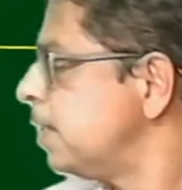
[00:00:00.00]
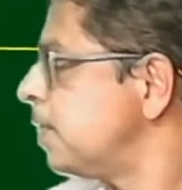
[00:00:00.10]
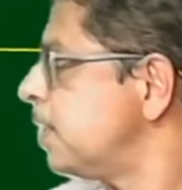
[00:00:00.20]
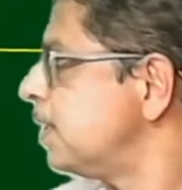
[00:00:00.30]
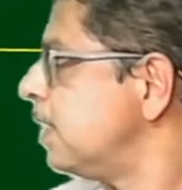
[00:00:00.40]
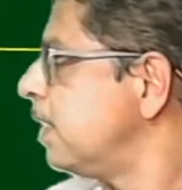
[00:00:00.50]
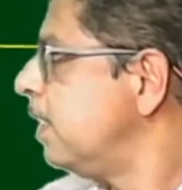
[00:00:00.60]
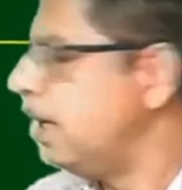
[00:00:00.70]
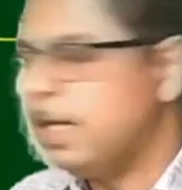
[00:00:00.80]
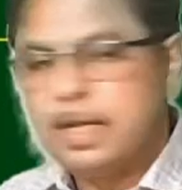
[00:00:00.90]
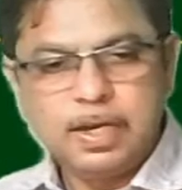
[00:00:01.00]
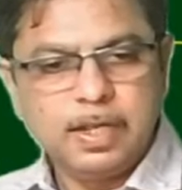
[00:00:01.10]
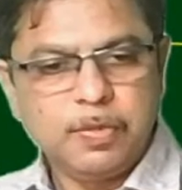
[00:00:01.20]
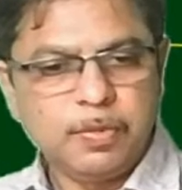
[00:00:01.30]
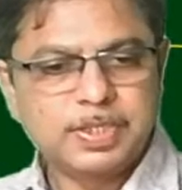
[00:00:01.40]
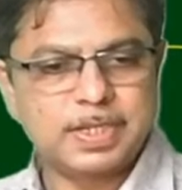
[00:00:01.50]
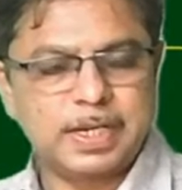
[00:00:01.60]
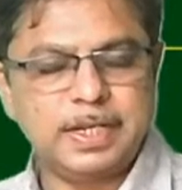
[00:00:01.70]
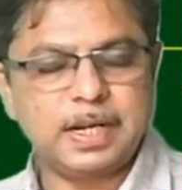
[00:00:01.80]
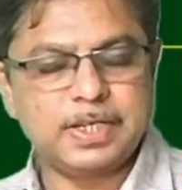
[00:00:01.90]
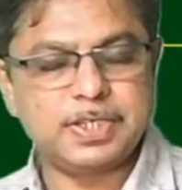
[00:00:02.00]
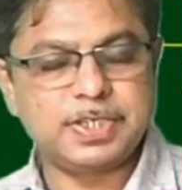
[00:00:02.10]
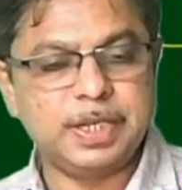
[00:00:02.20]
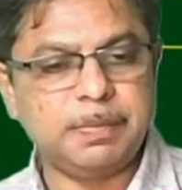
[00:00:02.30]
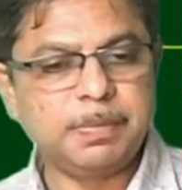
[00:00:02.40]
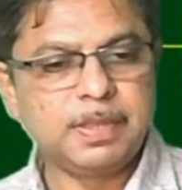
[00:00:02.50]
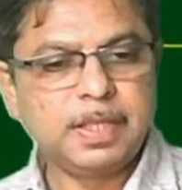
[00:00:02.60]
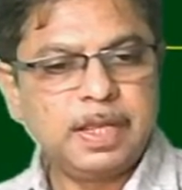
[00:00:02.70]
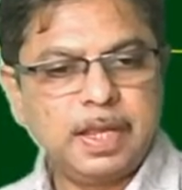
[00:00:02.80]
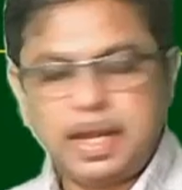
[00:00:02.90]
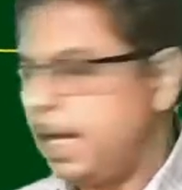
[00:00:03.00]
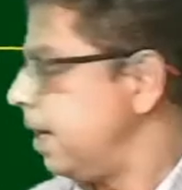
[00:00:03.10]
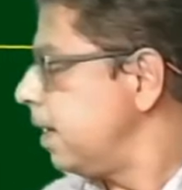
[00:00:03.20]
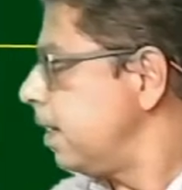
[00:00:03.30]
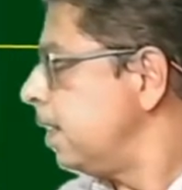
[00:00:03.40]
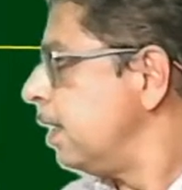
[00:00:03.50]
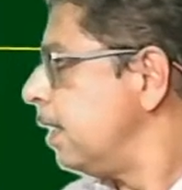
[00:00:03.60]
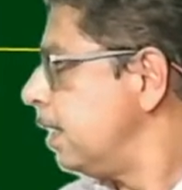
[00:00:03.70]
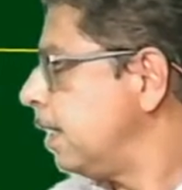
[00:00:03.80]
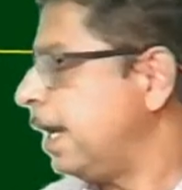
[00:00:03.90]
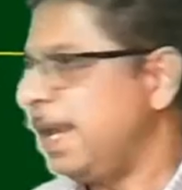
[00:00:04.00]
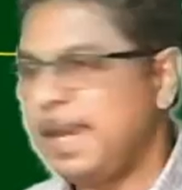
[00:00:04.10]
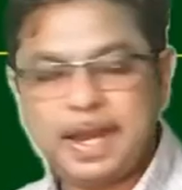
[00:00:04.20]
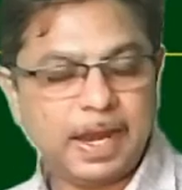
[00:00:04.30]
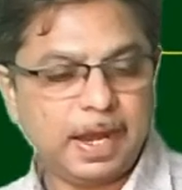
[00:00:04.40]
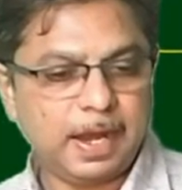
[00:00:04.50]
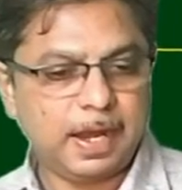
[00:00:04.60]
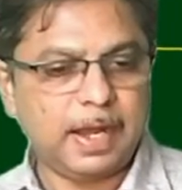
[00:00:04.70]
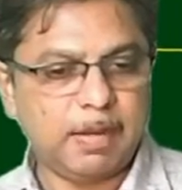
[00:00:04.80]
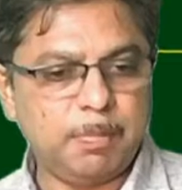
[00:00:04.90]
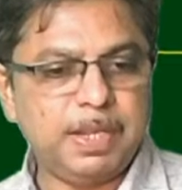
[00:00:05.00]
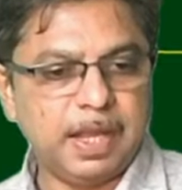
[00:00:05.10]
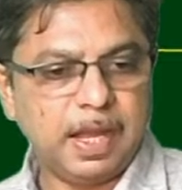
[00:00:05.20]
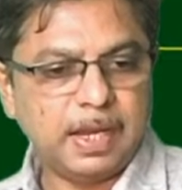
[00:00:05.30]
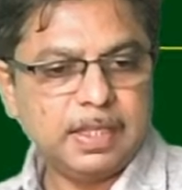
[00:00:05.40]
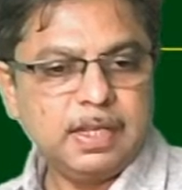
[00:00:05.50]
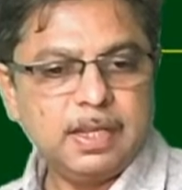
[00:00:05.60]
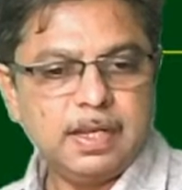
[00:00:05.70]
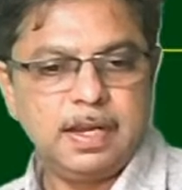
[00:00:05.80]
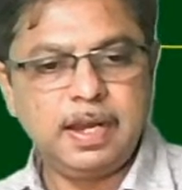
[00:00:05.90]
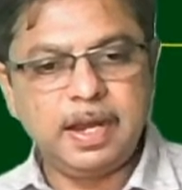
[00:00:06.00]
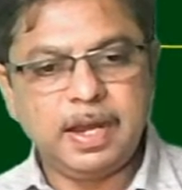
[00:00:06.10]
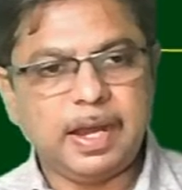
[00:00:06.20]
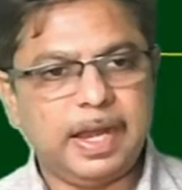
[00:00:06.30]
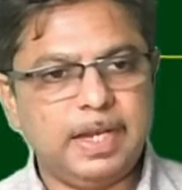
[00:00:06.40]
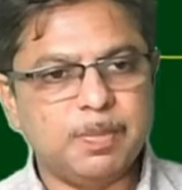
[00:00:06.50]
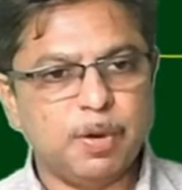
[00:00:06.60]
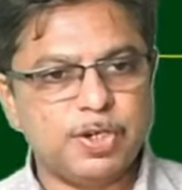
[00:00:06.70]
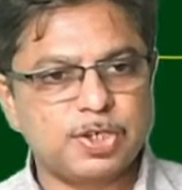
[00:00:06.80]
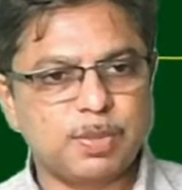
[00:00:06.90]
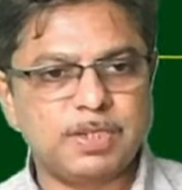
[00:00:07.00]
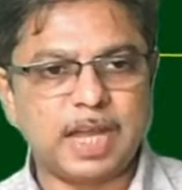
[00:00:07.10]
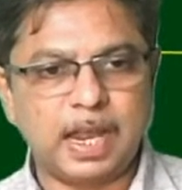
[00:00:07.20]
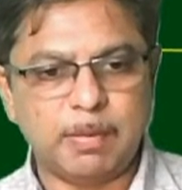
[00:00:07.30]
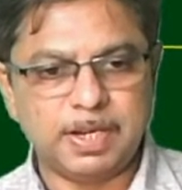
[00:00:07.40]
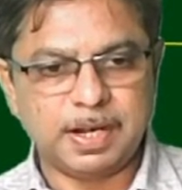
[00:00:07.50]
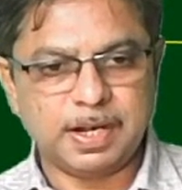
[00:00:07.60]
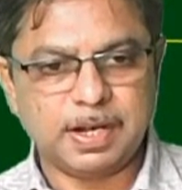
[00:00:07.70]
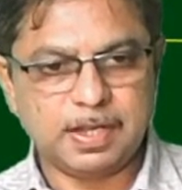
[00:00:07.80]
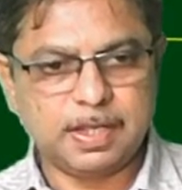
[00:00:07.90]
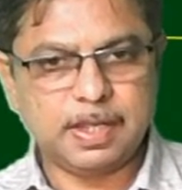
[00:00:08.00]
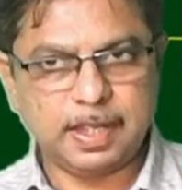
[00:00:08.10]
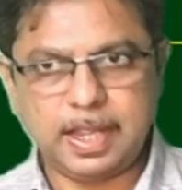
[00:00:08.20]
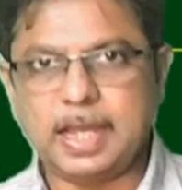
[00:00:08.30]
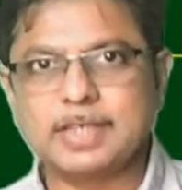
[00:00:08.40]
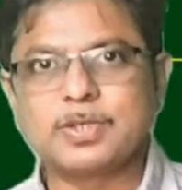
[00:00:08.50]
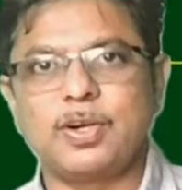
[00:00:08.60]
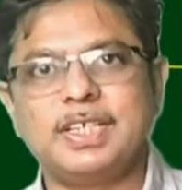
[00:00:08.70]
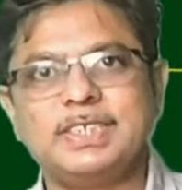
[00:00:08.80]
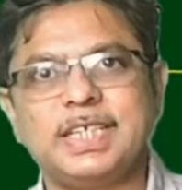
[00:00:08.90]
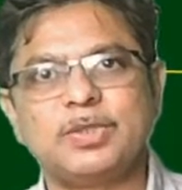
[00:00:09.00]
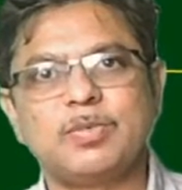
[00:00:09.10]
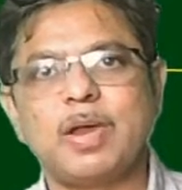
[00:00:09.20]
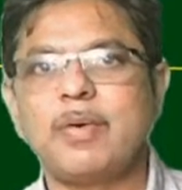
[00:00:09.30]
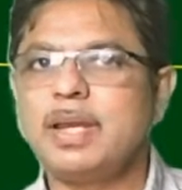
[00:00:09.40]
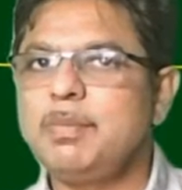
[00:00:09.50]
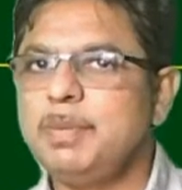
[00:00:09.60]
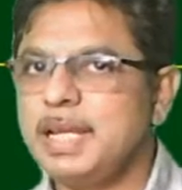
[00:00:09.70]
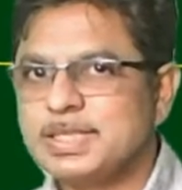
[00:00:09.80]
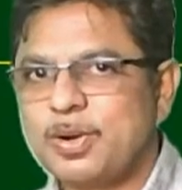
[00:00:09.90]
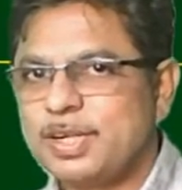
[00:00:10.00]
circle with center at C, and A and B are the endpoints of the diameter. A has coordinates x1, y1, and B has coordinates